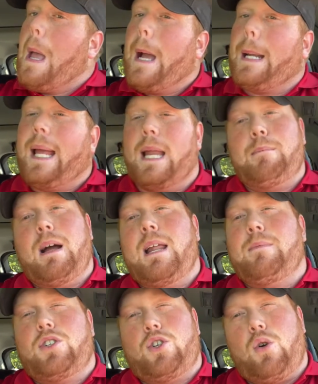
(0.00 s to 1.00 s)
Again, my
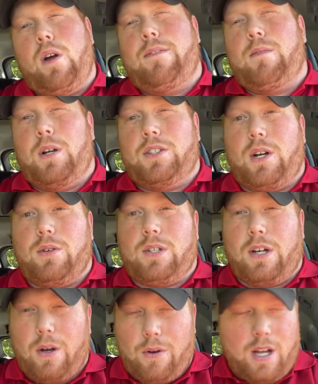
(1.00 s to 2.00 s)
name is Troy from Russ Darrow
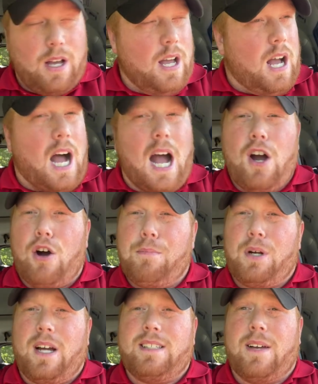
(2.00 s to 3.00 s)
Toyota. I hope you
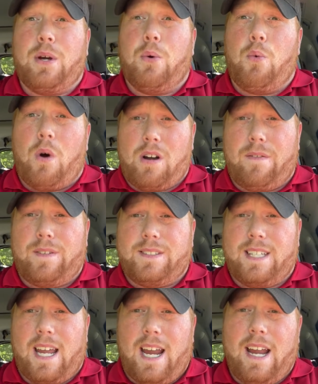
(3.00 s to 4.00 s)
guys have a wonderful
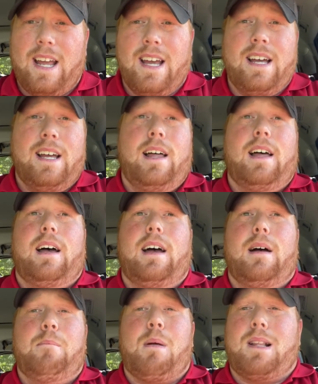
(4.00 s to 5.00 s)
day.
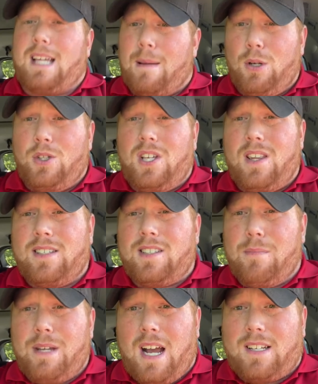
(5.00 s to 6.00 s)
By the time you see this,
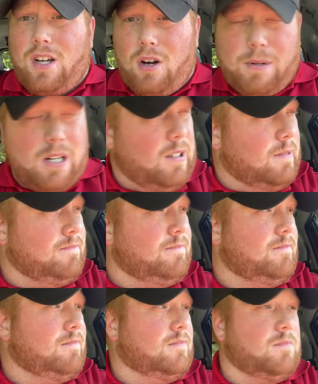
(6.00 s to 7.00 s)
it'll be October,
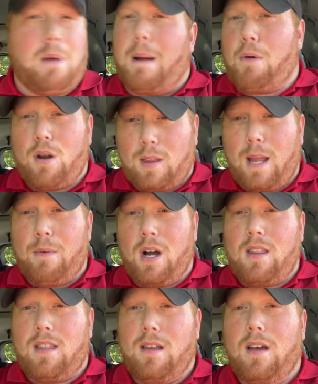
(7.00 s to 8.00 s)
my birthday
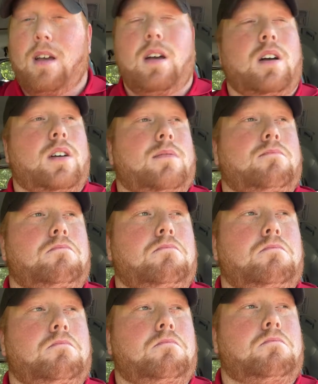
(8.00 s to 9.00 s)
month.
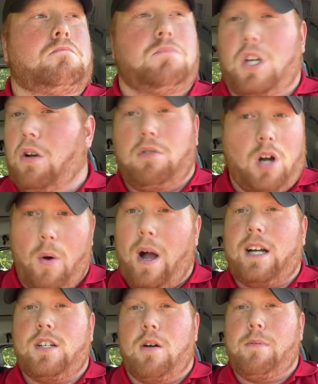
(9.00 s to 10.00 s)
So go
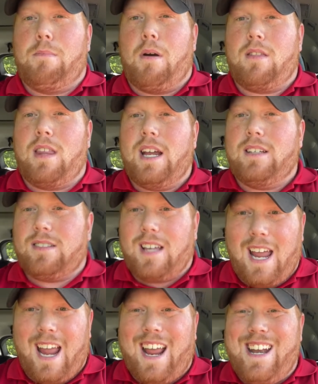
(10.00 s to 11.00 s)
October birthdays,
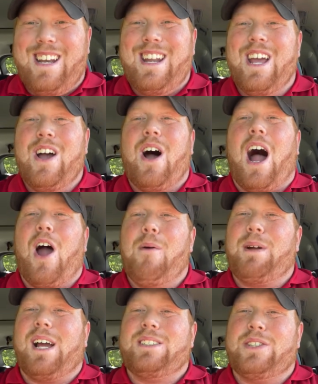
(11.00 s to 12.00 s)
and I hope
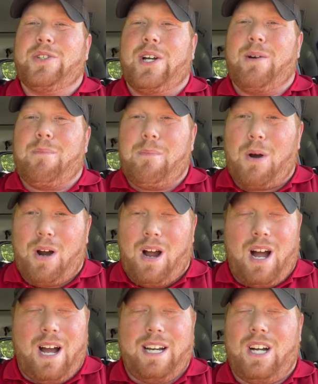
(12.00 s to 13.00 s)
you guys enjoy
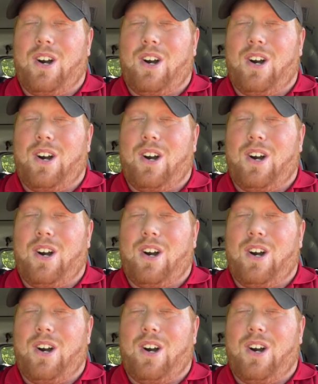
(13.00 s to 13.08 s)
I